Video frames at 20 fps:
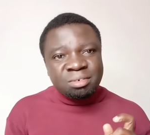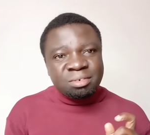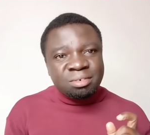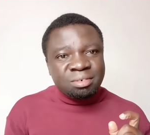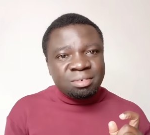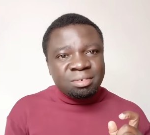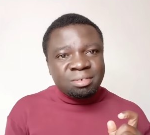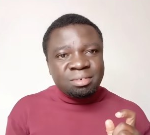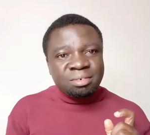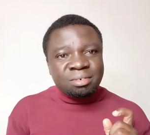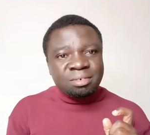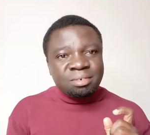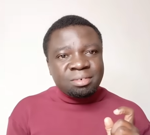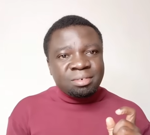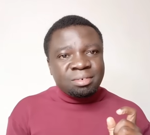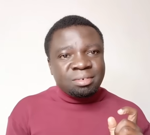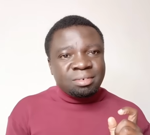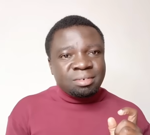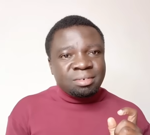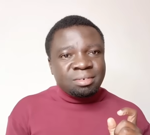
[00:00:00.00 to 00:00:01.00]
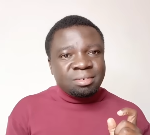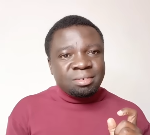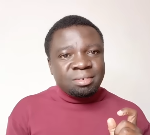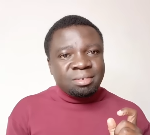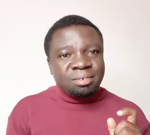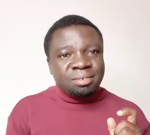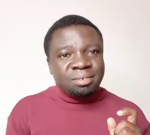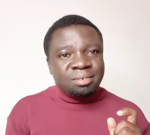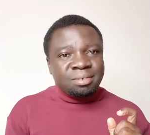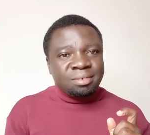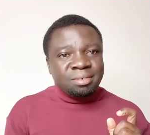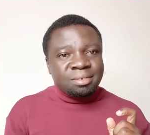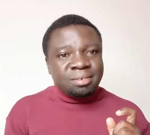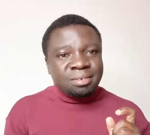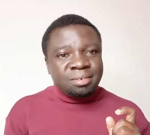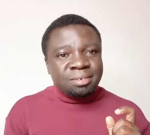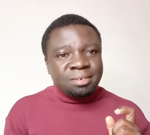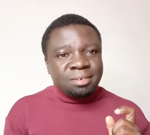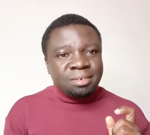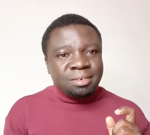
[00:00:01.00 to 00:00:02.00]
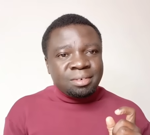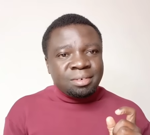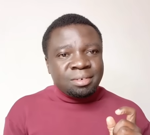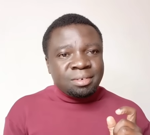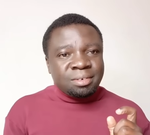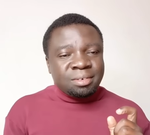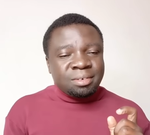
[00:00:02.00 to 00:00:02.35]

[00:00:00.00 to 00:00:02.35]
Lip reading: (no one is talking)